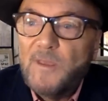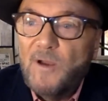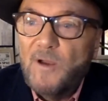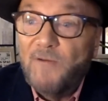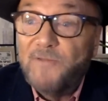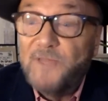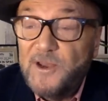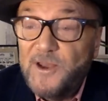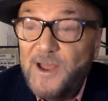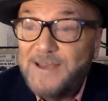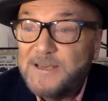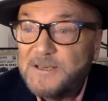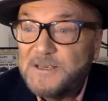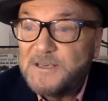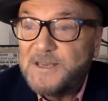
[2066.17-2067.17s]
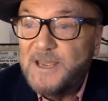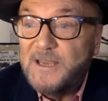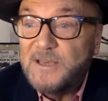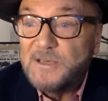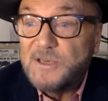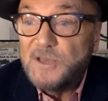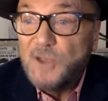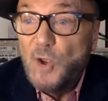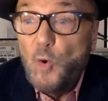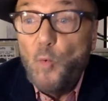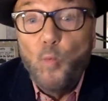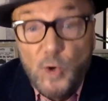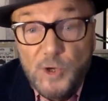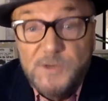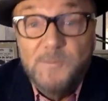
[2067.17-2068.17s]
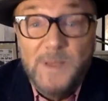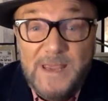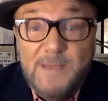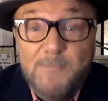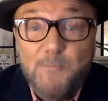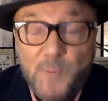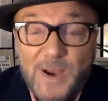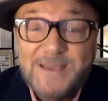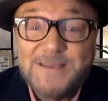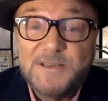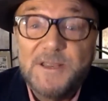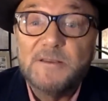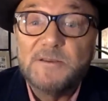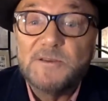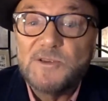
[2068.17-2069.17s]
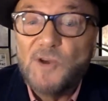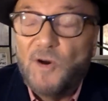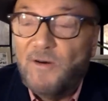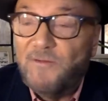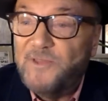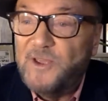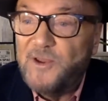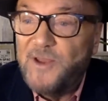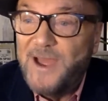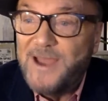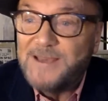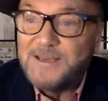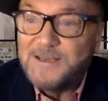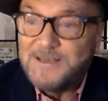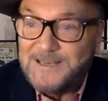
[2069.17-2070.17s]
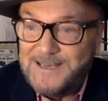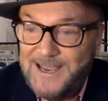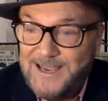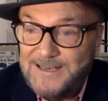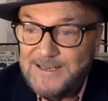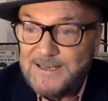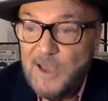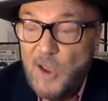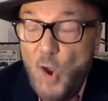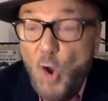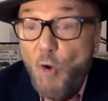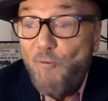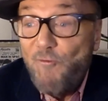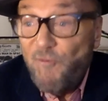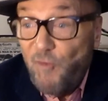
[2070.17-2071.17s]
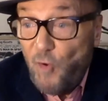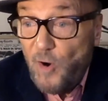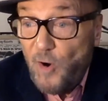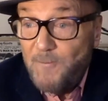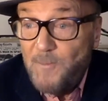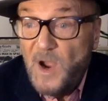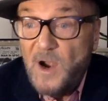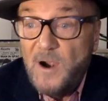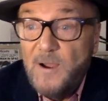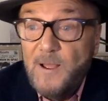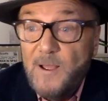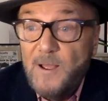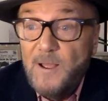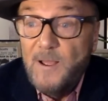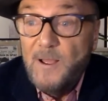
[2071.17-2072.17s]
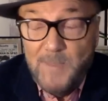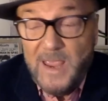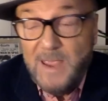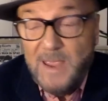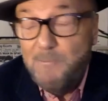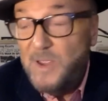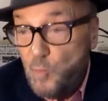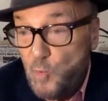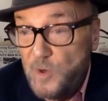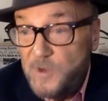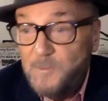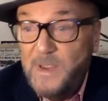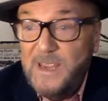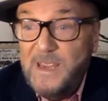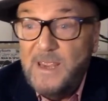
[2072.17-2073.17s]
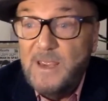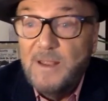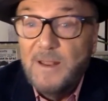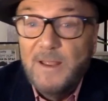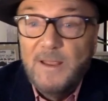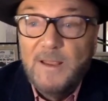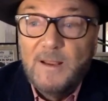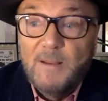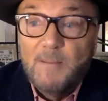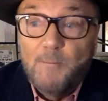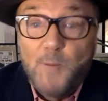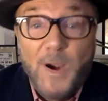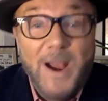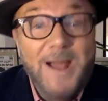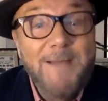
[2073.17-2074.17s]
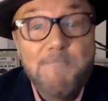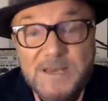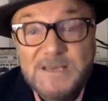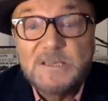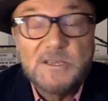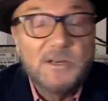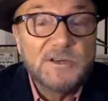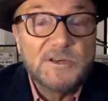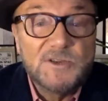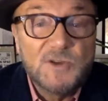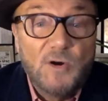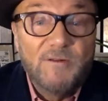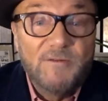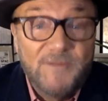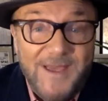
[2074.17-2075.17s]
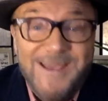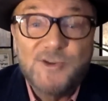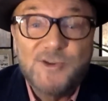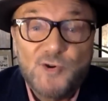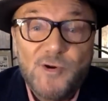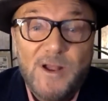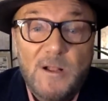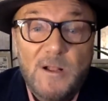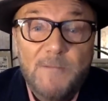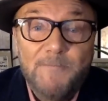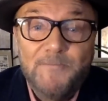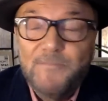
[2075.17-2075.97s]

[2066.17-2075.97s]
of the United States, would-be presidents of the United States, former and maybe would-be prime ministers of Israel,